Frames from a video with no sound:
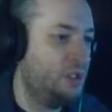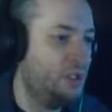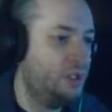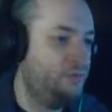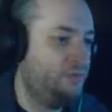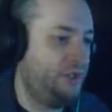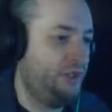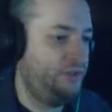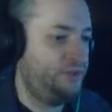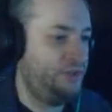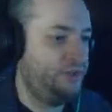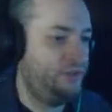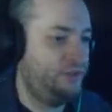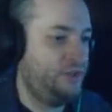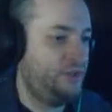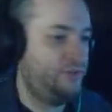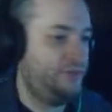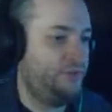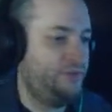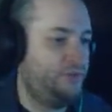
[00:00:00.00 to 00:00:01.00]
Fancy
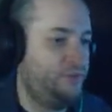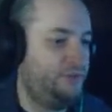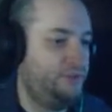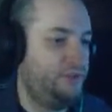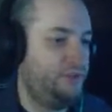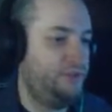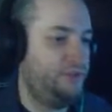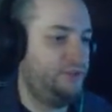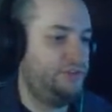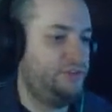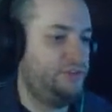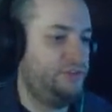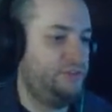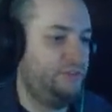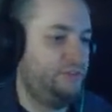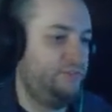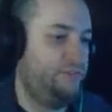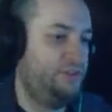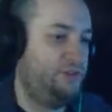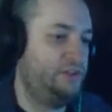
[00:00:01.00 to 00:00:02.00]
yourself as our village,
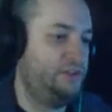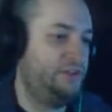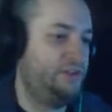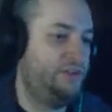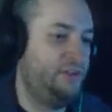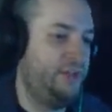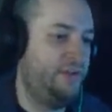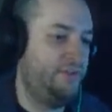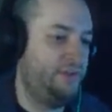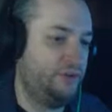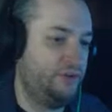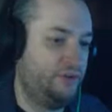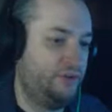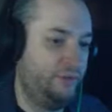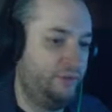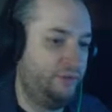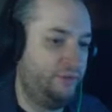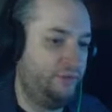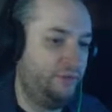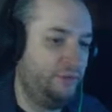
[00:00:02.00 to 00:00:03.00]
village's savior, do
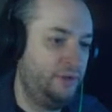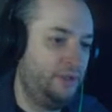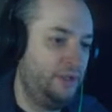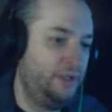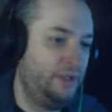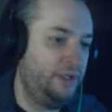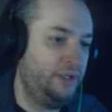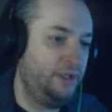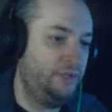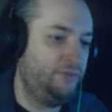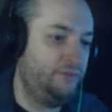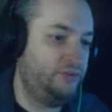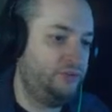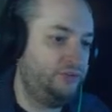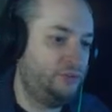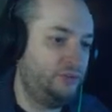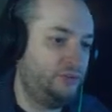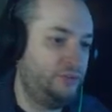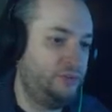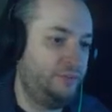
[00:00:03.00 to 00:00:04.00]
you? If you
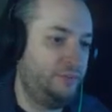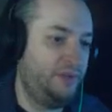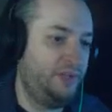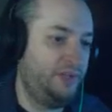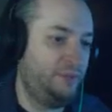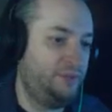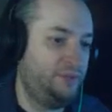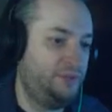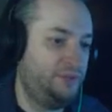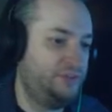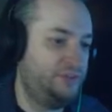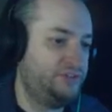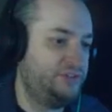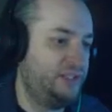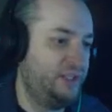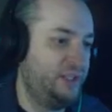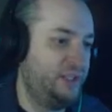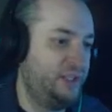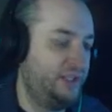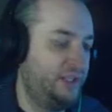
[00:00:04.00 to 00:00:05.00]
truly mean what you
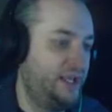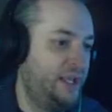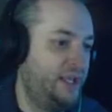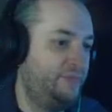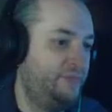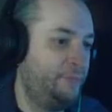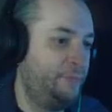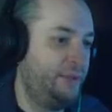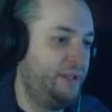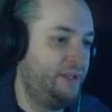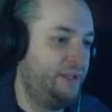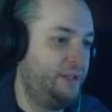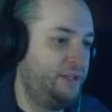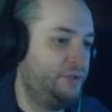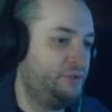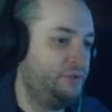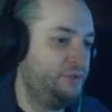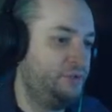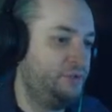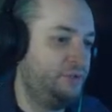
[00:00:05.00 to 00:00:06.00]
say, I have a mind to
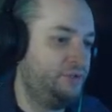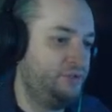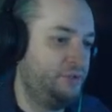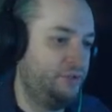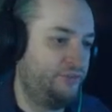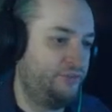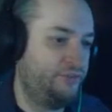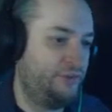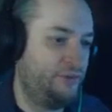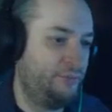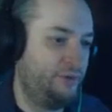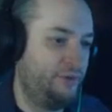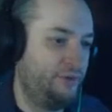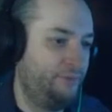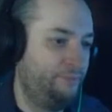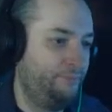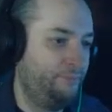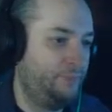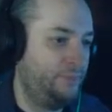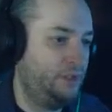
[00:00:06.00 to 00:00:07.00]
introduce you to someone.
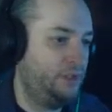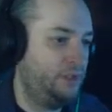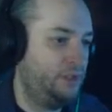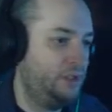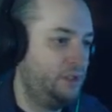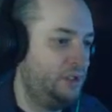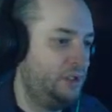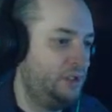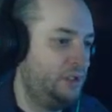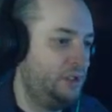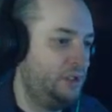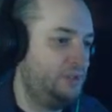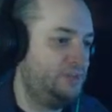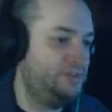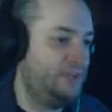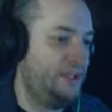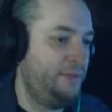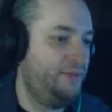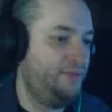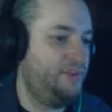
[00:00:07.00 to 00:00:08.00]
His
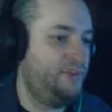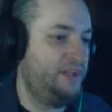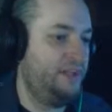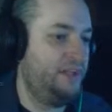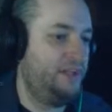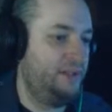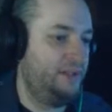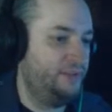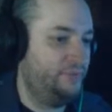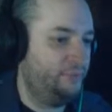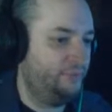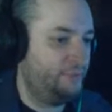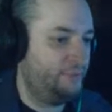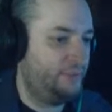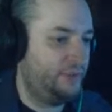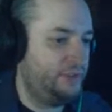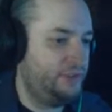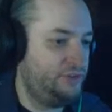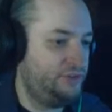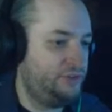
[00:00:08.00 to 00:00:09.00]
name is Sayer.
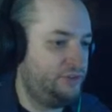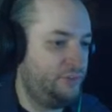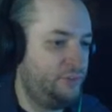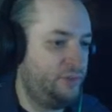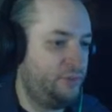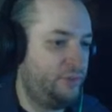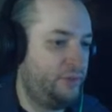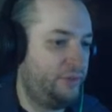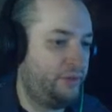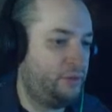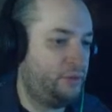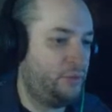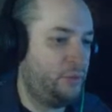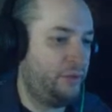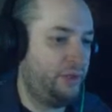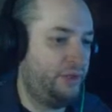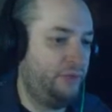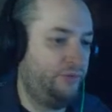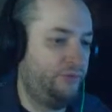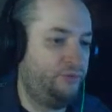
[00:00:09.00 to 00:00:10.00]
He used to be one of the
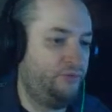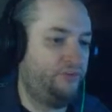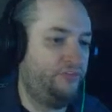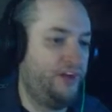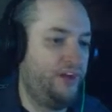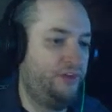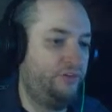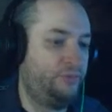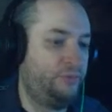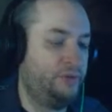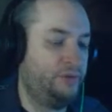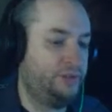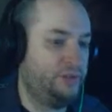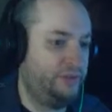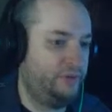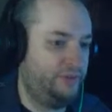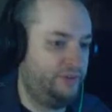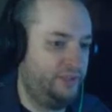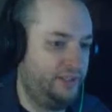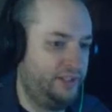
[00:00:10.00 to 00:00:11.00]
quarry's finest
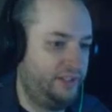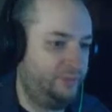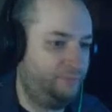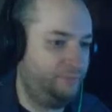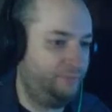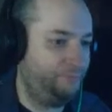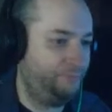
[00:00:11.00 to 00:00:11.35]
workers, he did.